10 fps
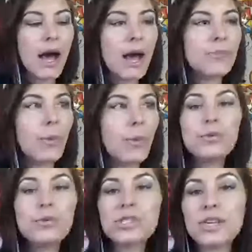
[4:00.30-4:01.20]
The way
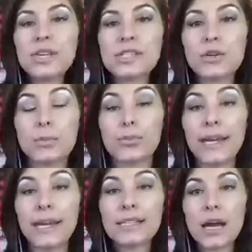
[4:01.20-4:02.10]
you would do this, you could
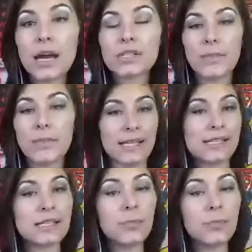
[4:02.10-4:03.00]
break it down to make it
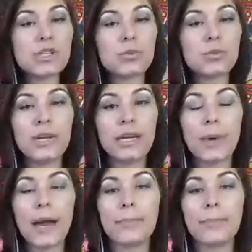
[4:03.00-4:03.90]
simple to
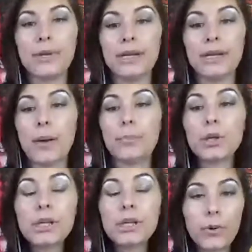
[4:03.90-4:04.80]
read by putting
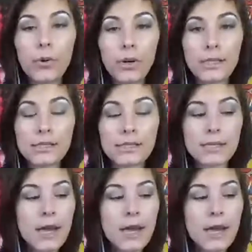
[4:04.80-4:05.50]
bullet points